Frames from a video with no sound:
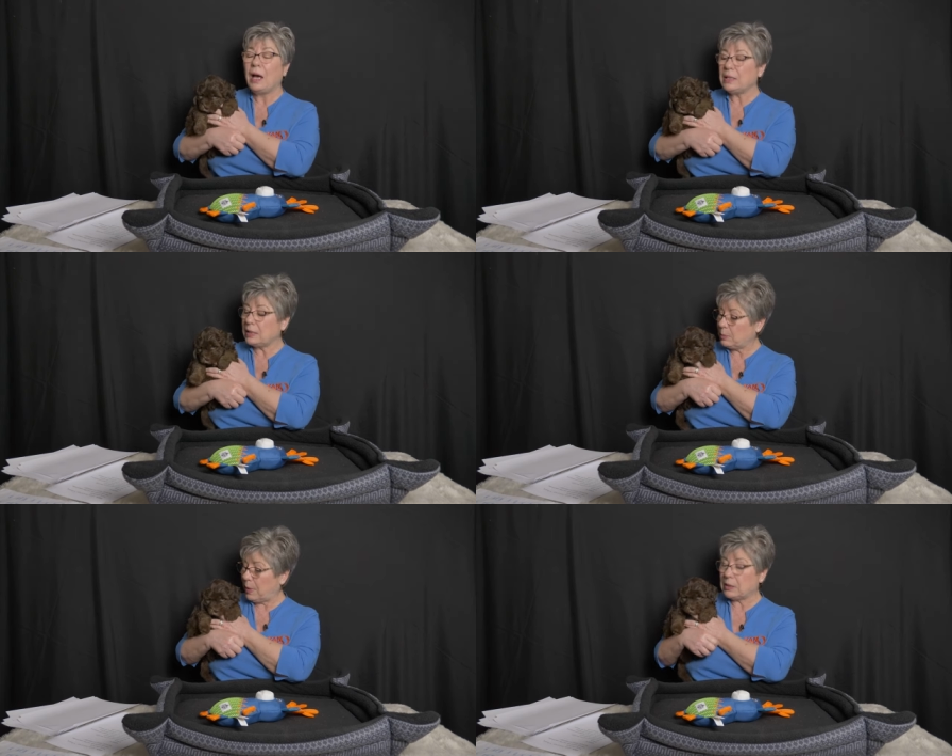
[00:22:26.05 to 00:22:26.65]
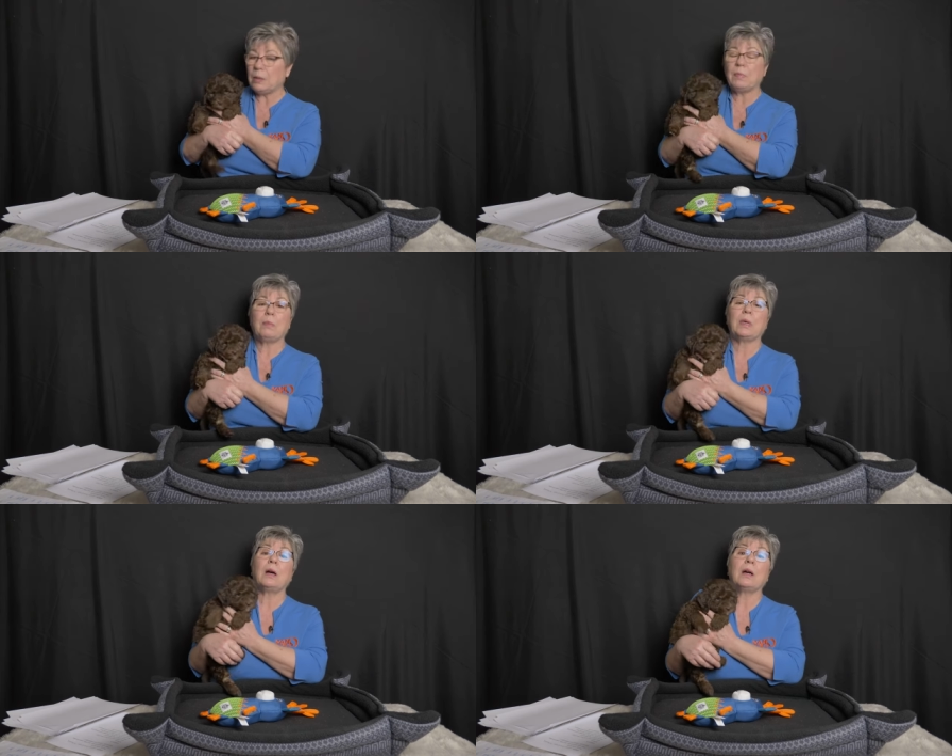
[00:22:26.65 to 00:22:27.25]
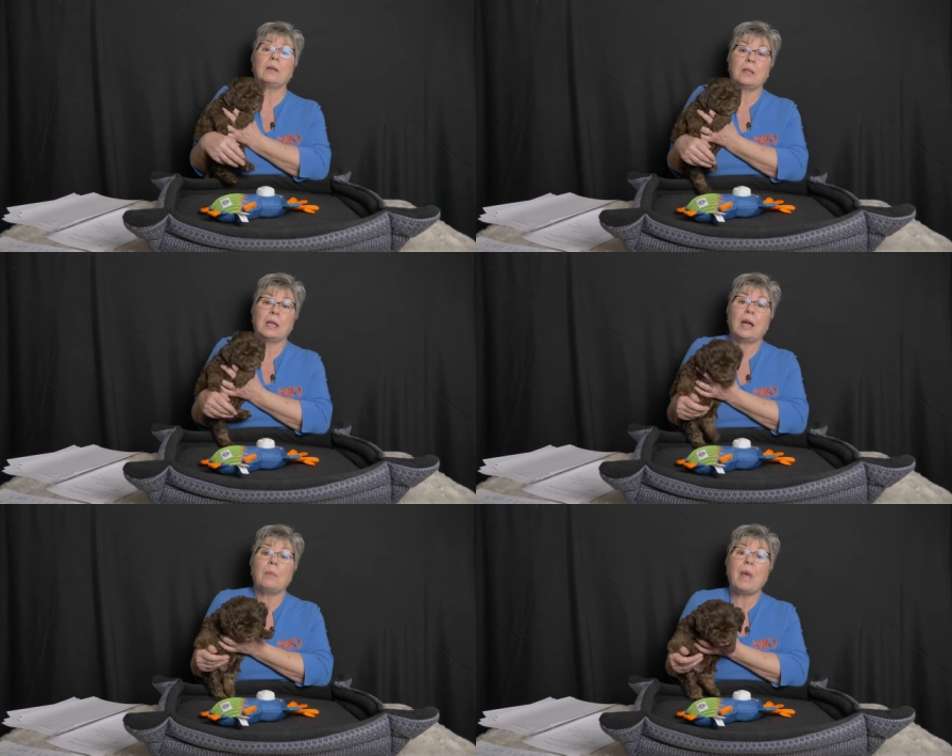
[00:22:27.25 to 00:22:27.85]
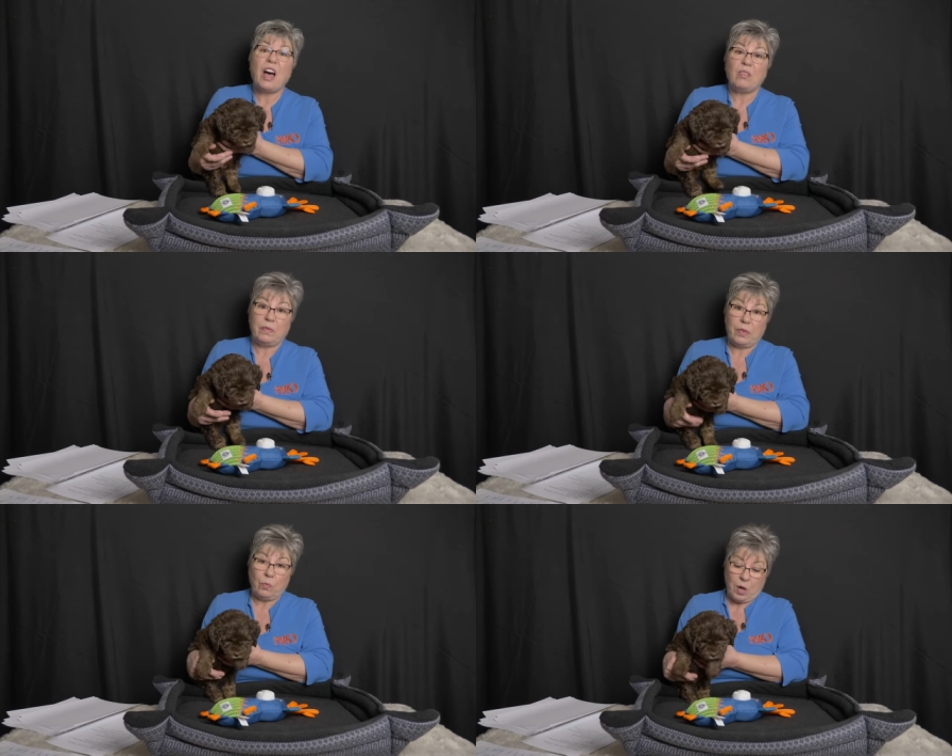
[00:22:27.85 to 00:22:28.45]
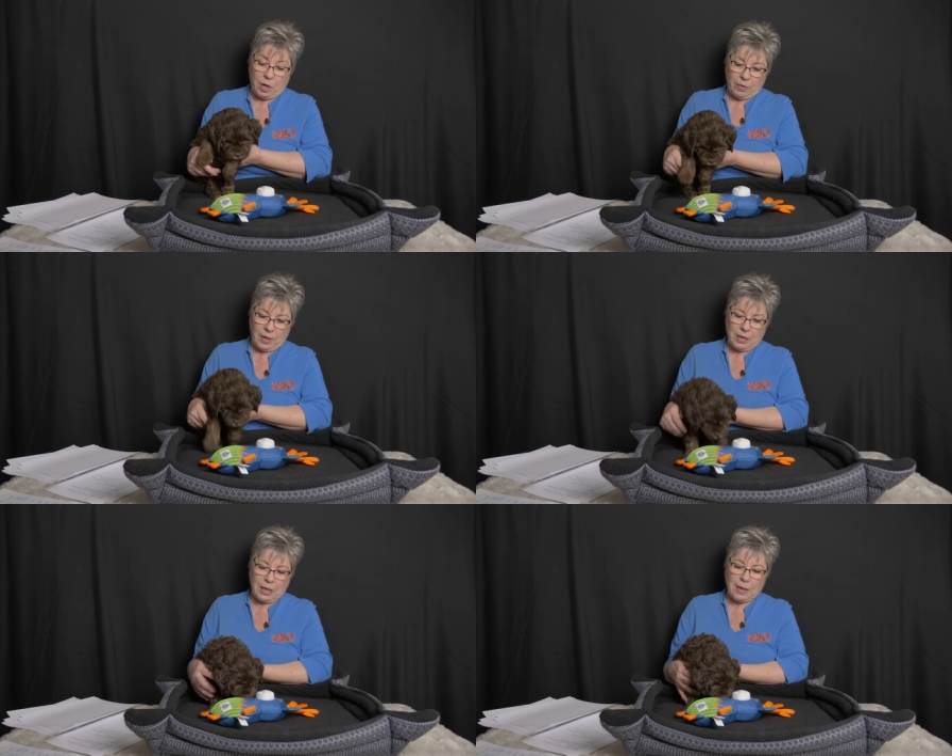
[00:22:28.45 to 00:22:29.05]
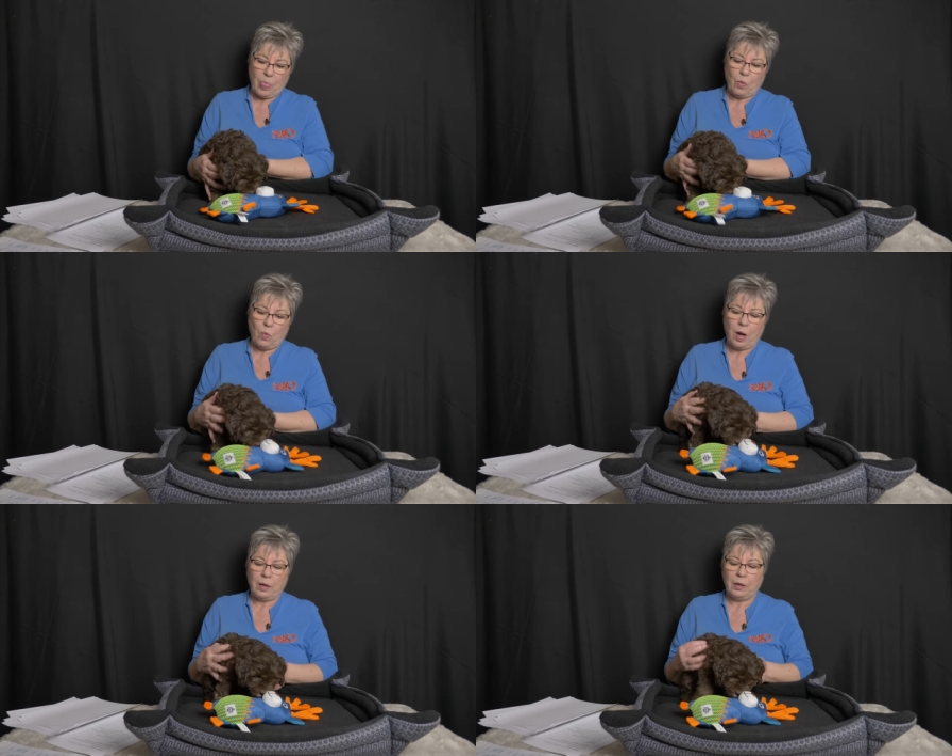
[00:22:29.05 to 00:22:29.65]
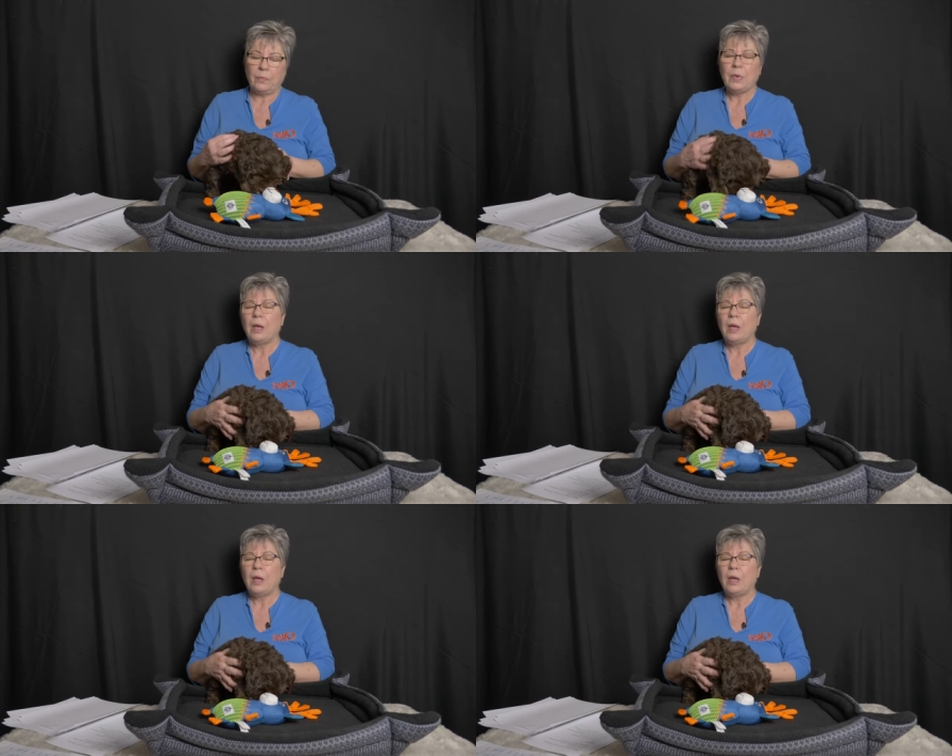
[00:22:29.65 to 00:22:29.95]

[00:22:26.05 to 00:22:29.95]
I suspect it might be harder to get him out of the water than in the water.